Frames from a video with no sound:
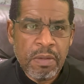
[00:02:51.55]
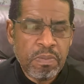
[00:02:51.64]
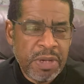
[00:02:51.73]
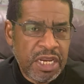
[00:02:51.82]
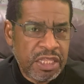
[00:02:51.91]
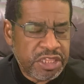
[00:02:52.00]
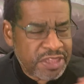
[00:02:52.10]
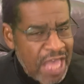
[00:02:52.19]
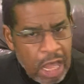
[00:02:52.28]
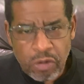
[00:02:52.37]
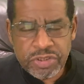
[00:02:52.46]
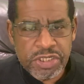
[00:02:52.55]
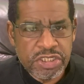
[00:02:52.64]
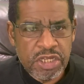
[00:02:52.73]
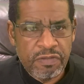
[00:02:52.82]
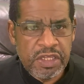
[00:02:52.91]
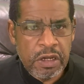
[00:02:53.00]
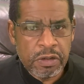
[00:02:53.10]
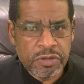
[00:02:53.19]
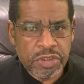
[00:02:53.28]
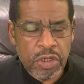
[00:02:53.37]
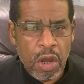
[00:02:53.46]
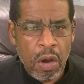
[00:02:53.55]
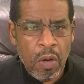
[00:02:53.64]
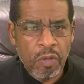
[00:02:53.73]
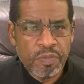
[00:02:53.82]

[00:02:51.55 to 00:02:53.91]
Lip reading: many thousands of years ago